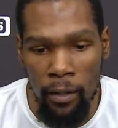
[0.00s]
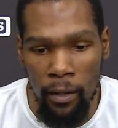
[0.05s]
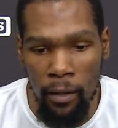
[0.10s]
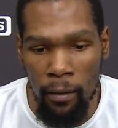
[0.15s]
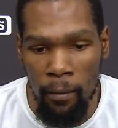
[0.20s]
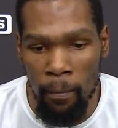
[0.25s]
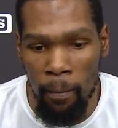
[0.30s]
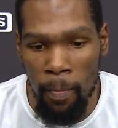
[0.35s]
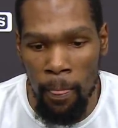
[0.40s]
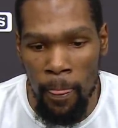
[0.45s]

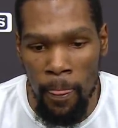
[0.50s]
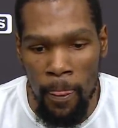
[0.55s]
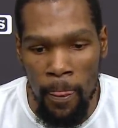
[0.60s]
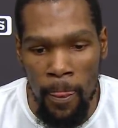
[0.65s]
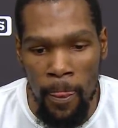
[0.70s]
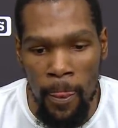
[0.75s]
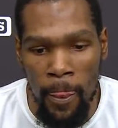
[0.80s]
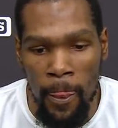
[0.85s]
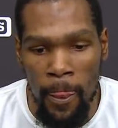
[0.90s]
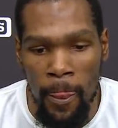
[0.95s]
was there
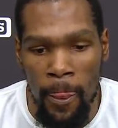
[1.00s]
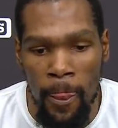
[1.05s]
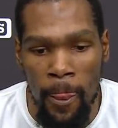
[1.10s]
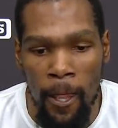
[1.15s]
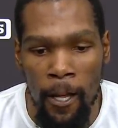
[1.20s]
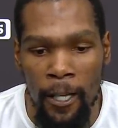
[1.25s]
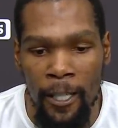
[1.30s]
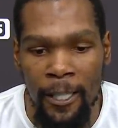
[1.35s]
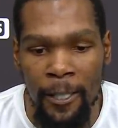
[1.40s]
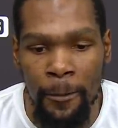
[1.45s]
increased?
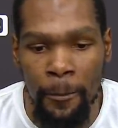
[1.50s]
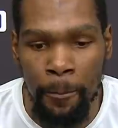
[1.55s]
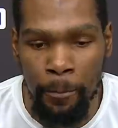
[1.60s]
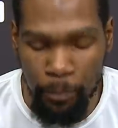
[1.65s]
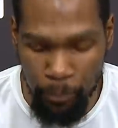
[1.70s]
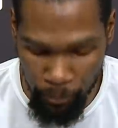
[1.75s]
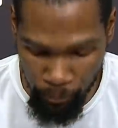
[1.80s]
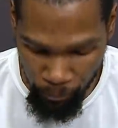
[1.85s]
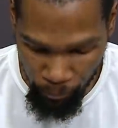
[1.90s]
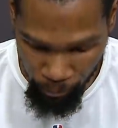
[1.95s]
I know
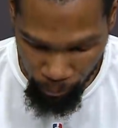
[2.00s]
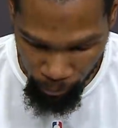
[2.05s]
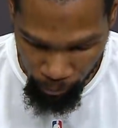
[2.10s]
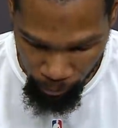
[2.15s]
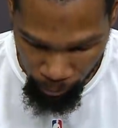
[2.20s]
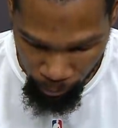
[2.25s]
he's new, and of